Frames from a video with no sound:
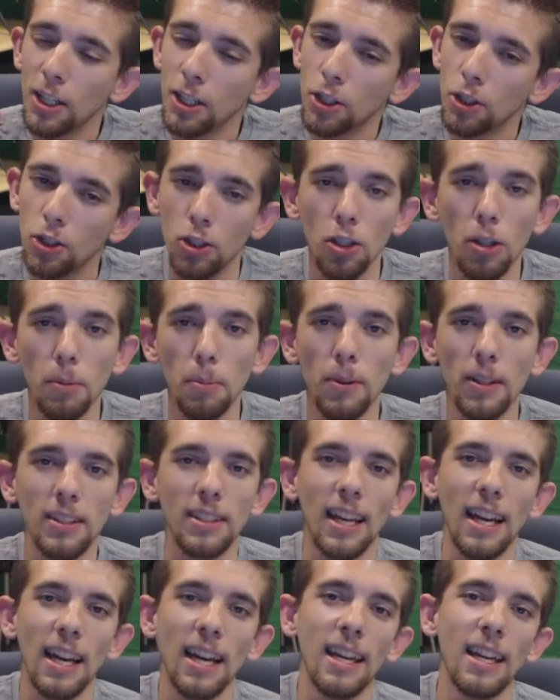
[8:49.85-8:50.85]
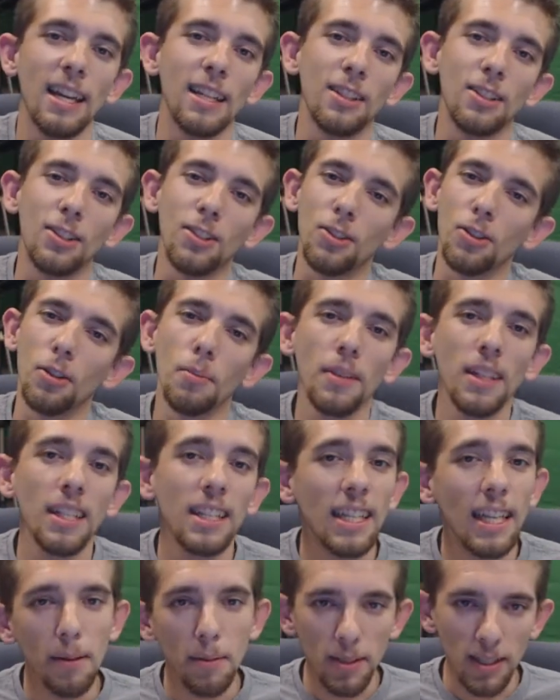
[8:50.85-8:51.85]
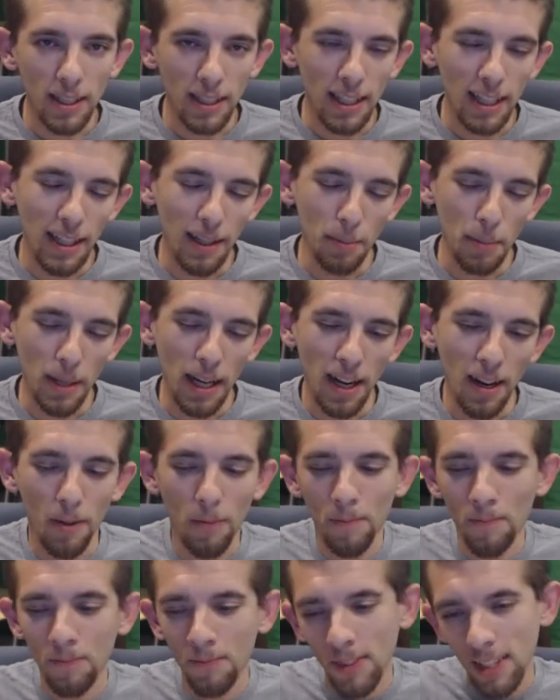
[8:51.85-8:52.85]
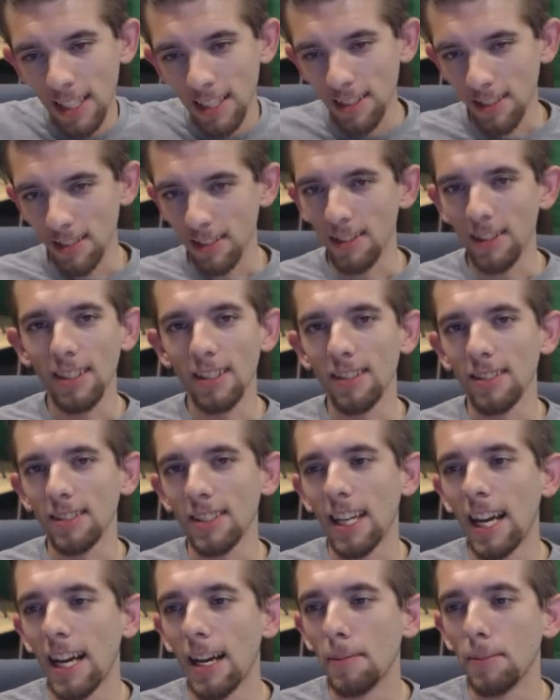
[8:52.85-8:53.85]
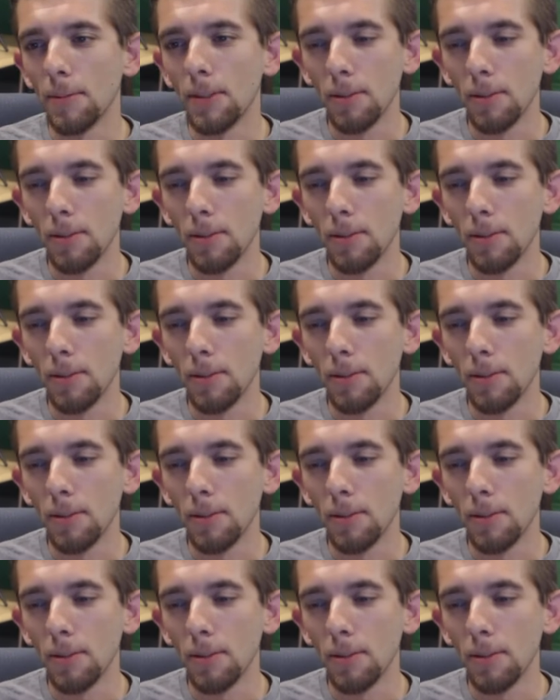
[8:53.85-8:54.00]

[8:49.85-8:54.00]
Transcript: Super excited, so many games to come out, so little time.